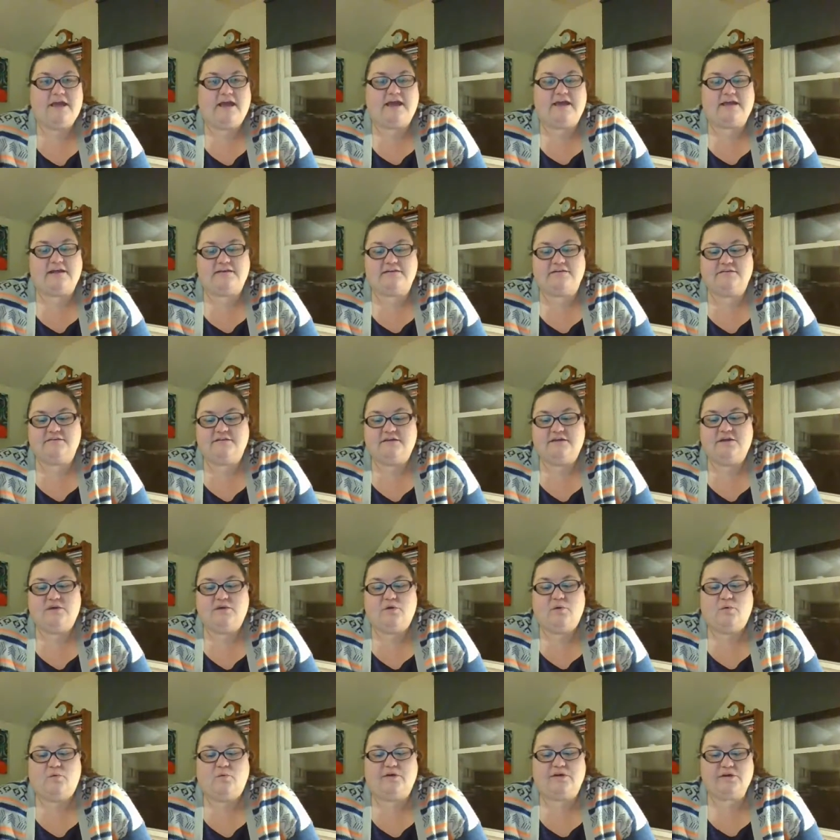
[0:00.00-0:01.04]
And
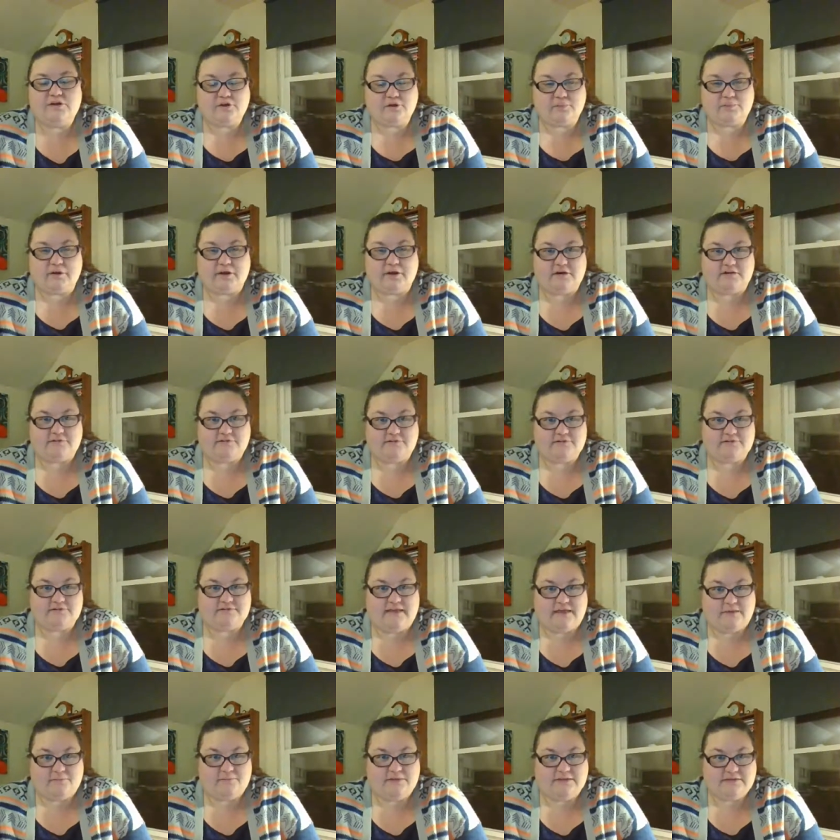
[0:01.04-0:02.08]
when you're part of a
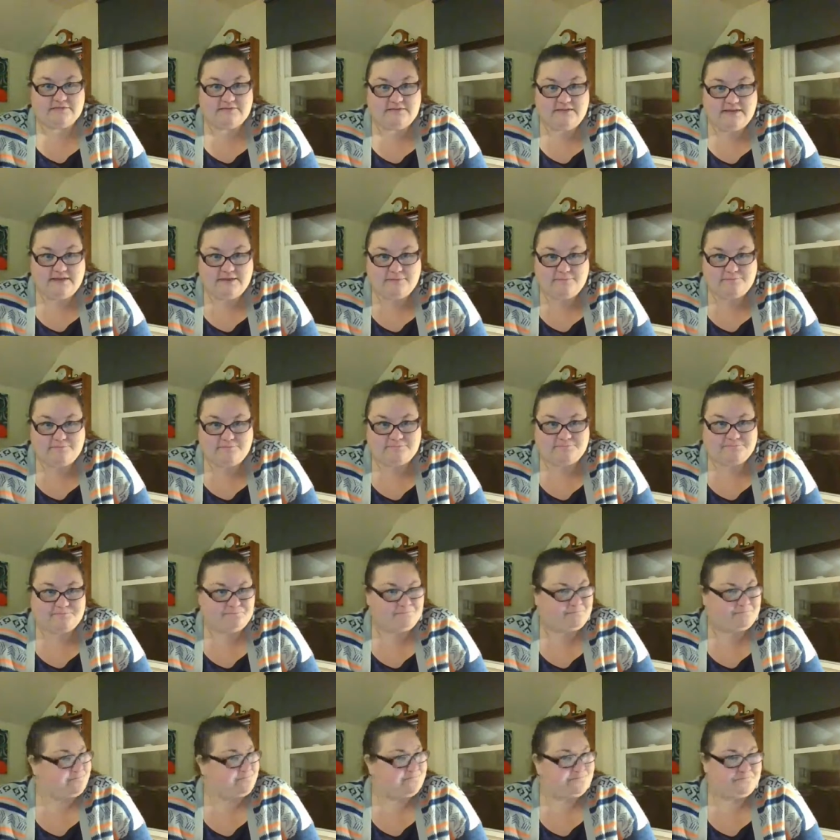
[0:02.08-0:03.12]
stamping team,
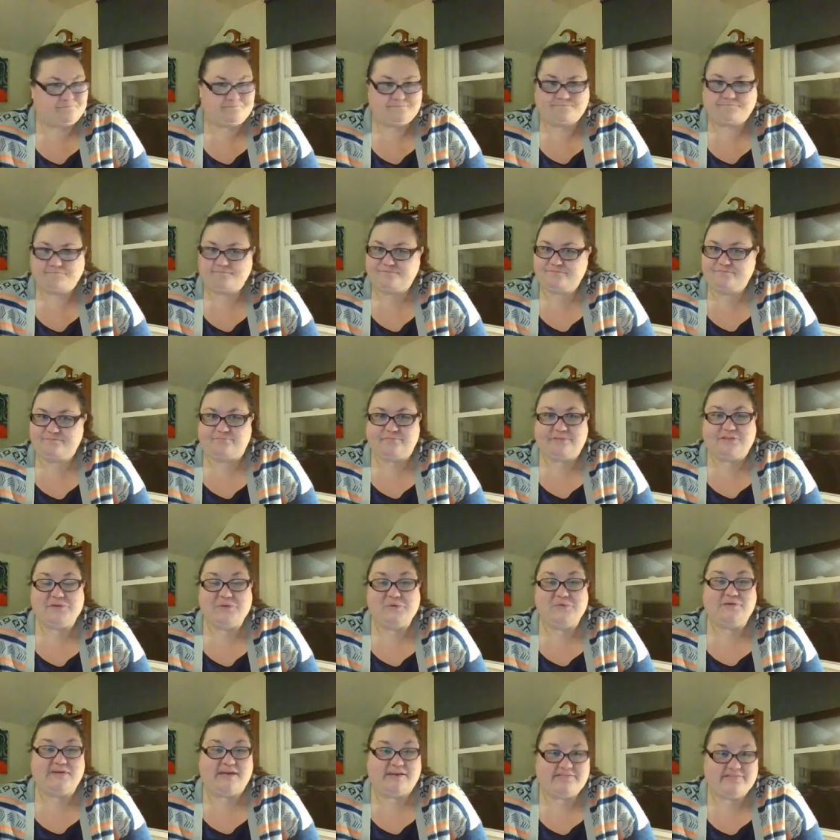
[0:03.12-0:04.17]

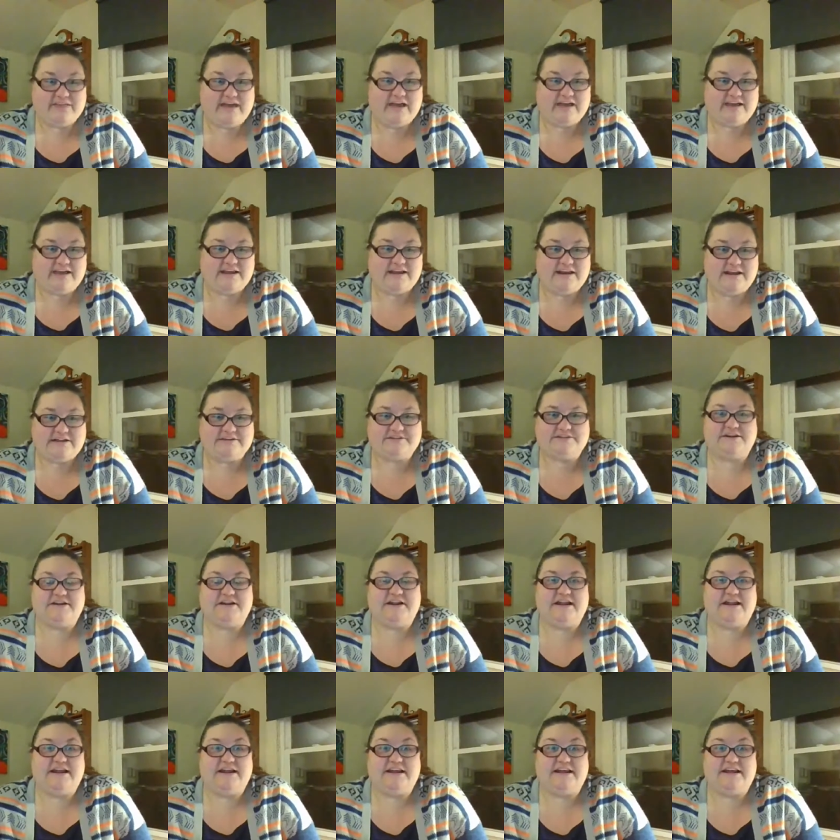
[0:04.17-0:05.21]
you get that
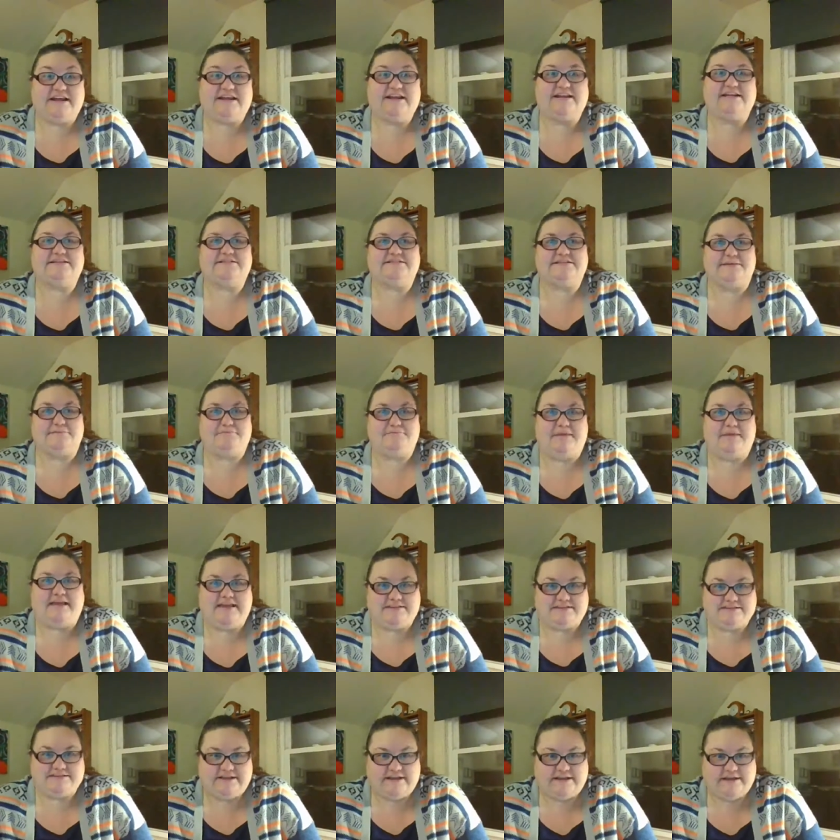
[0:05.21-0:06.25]
connection and it is
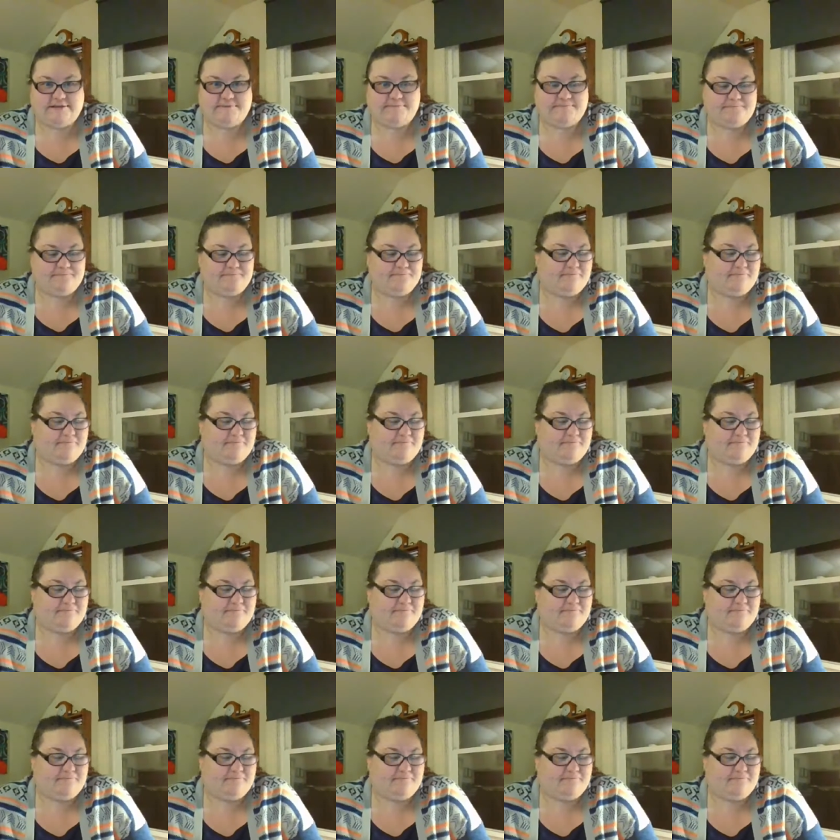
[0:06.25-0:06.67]
amazing.